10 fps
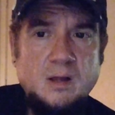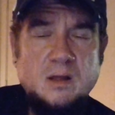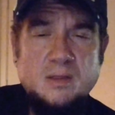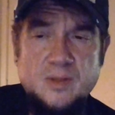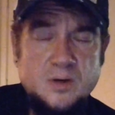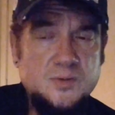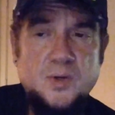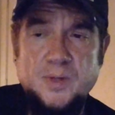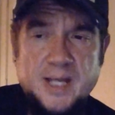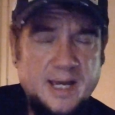those who
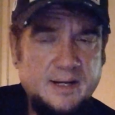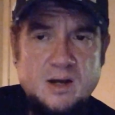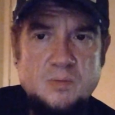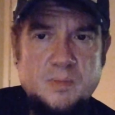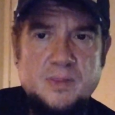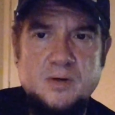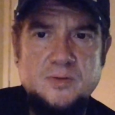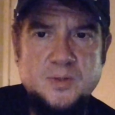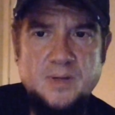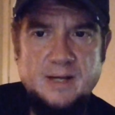can help and those
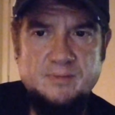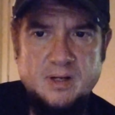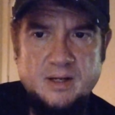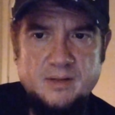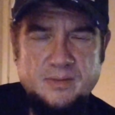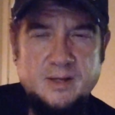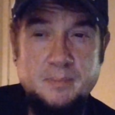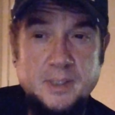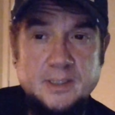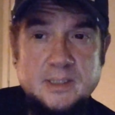who have the
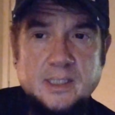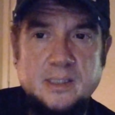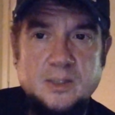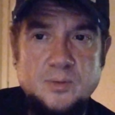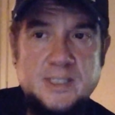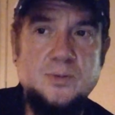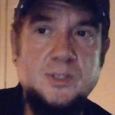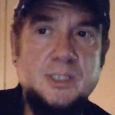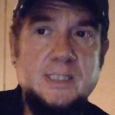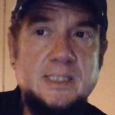ability and the resource
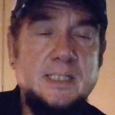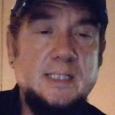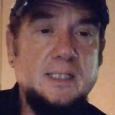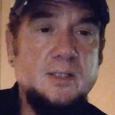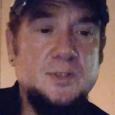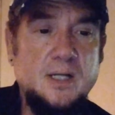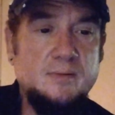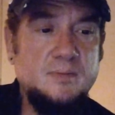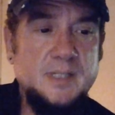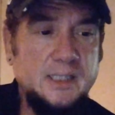to send it. Those
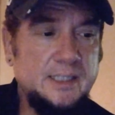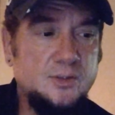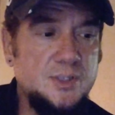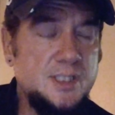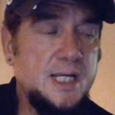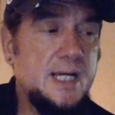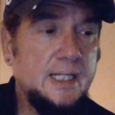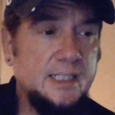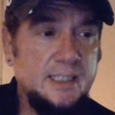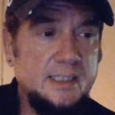government leaders
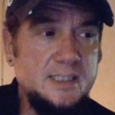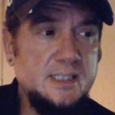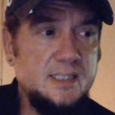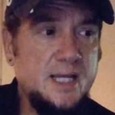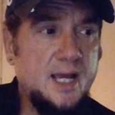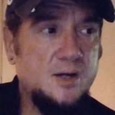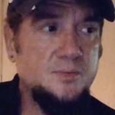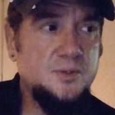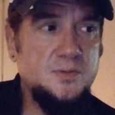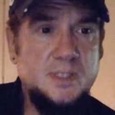need to send the help to
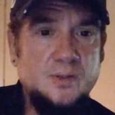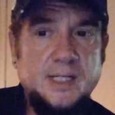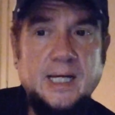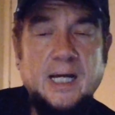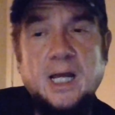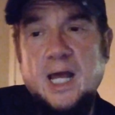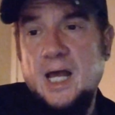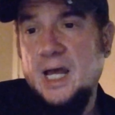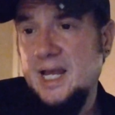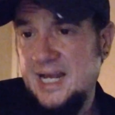Syria
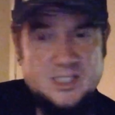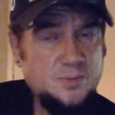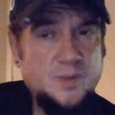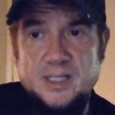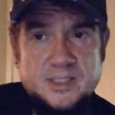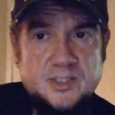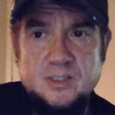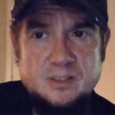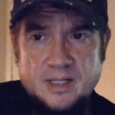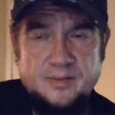as well as
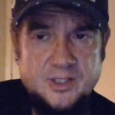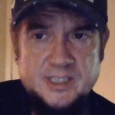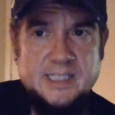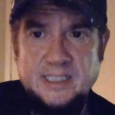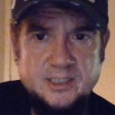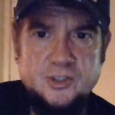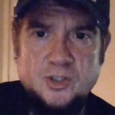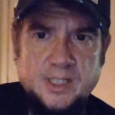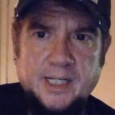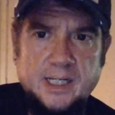they're sending to
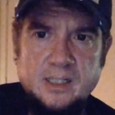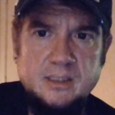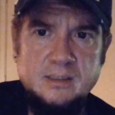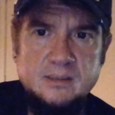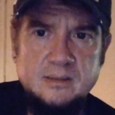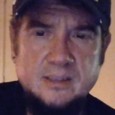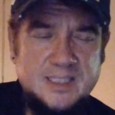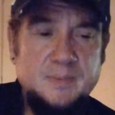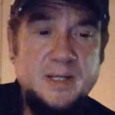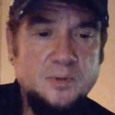Turkey. These
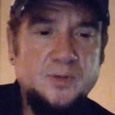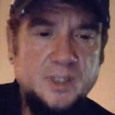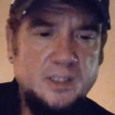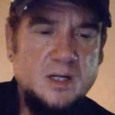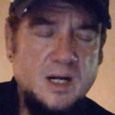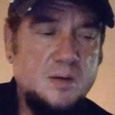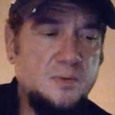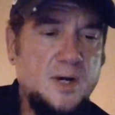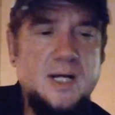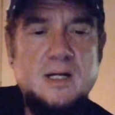people need our help
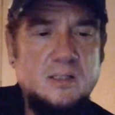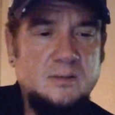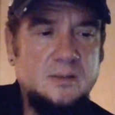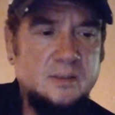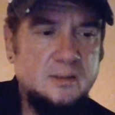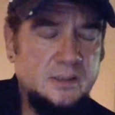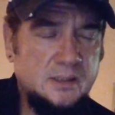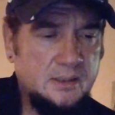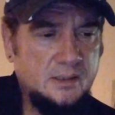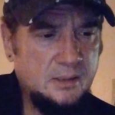right now,
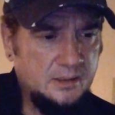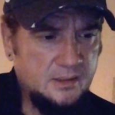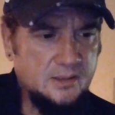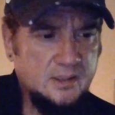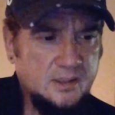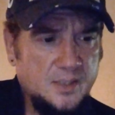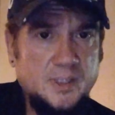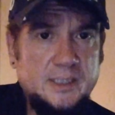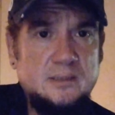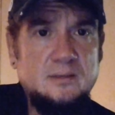God
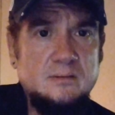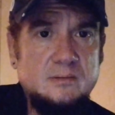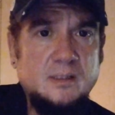willing and